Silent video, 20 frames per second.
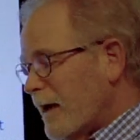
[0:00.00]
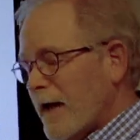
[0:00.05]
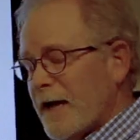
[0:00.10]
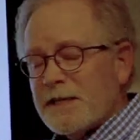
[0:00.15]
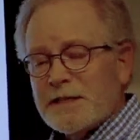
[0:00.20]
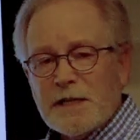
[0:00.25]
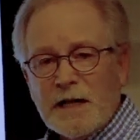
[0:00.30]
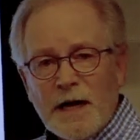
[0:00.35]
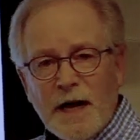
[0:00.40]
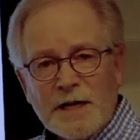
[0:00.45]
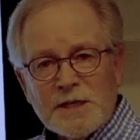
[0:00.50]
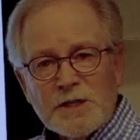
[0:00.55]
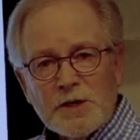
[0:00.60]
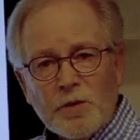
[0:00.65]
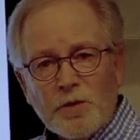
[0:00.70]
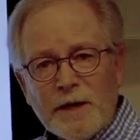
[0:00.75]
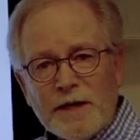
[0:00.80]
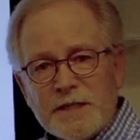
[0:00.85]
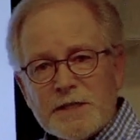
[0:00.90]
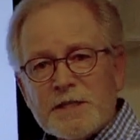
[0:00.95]
As a
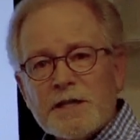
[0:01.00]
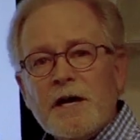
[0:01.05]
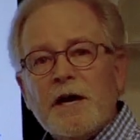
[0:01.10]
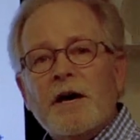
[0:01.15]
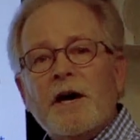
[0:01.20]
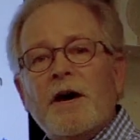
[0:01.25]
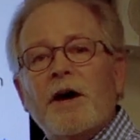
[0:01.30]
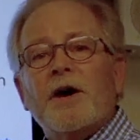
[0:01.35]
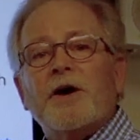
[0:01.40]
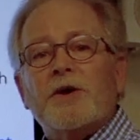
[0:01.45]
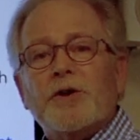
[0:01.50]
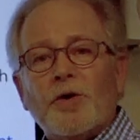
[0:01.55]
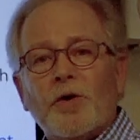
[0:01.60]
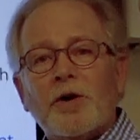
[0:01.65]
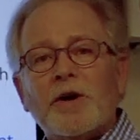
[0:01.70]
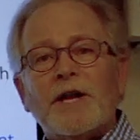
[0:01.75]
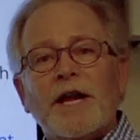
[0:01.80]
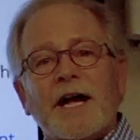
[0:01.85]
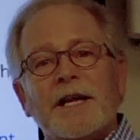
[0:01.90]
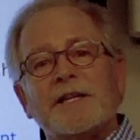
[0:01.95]
consequence,
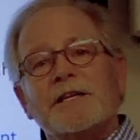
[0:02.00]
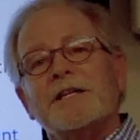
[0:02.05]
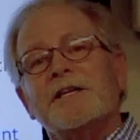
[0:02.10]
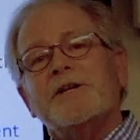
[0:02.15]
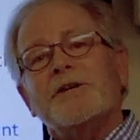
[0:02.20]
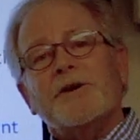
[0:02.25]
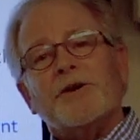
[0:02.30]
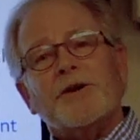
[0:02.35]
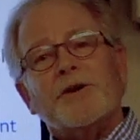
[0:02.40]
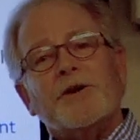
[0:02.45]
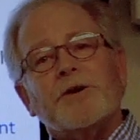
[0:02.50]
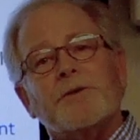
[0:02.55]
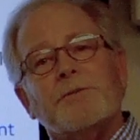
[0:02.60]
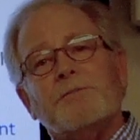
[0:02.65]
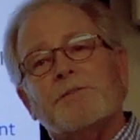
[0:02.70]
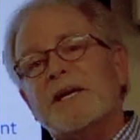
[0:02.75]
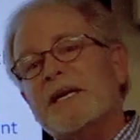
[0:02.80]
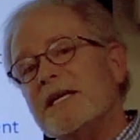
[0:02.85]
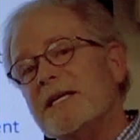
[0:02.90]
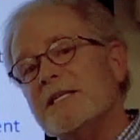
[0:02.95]
you're likely to
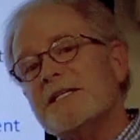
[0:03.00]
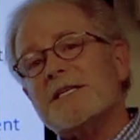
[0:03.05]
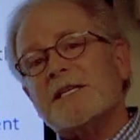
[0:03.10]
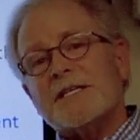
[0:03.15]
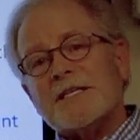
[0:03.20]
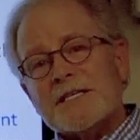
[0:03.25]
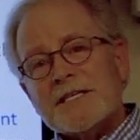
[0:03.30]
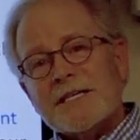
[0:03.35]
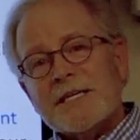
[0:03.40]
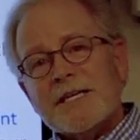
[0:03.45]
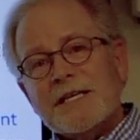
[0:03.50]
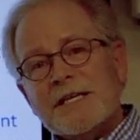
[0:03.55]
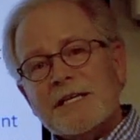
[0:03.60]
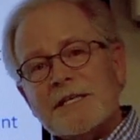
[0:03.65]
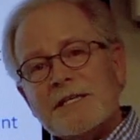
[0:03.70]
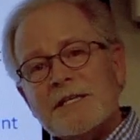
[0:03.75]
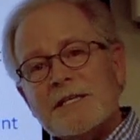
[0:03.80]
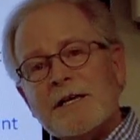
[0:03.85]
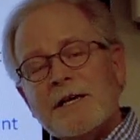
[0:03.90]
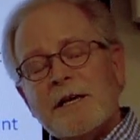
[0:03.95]
earn B's and
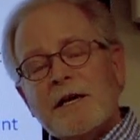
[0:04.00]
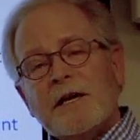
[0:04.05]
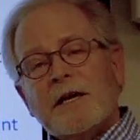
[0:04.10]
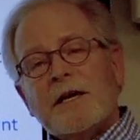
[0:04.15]
C's